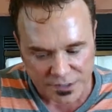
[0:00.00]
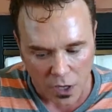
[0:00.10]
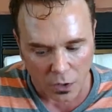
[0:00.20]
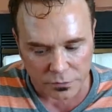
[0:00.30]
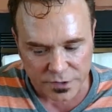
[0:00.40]

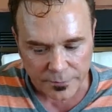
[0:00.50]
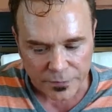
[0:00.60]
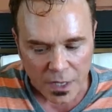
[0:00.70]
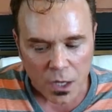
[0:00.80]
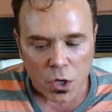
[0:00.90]
result.
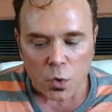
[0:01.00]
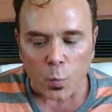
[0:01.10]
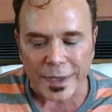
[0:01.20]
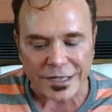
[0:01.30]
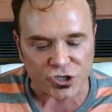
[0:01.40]

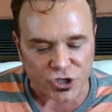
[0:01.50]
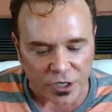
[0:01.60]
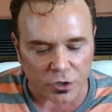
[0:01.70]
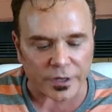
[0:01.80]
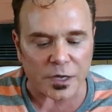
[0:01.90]
We
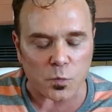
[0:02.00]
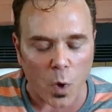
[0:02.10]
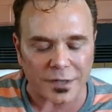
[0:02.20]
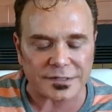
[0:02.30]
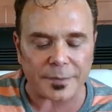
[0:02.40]
generally
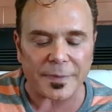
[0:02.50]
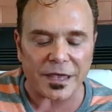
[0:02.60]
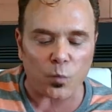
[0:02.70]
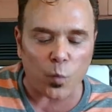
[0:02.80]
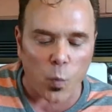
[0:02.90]
want to
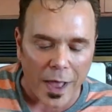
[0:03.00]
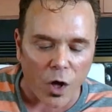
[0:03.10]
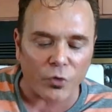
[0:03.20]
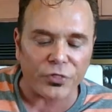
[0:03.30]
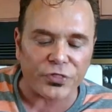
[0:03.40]
be
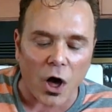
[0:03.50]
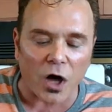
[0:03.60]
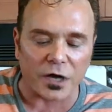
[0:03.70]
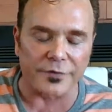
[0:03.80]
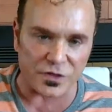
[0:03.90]
well
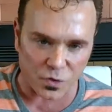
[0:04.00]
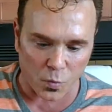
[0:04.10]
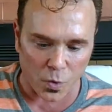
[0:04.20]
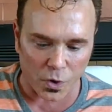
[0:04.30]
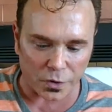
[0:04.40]
thought of in the
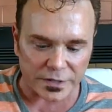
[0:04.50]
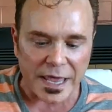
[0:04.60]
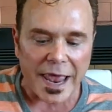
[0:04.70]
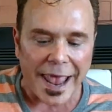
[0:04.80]
world,